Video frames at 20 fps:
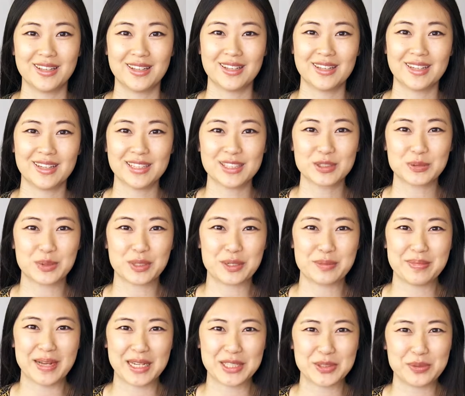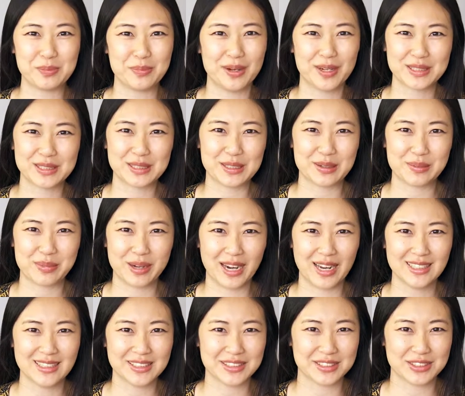Hey guys, welcome back to Unboxing a
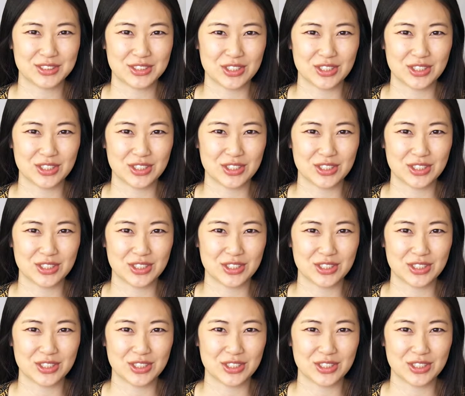Brand. This is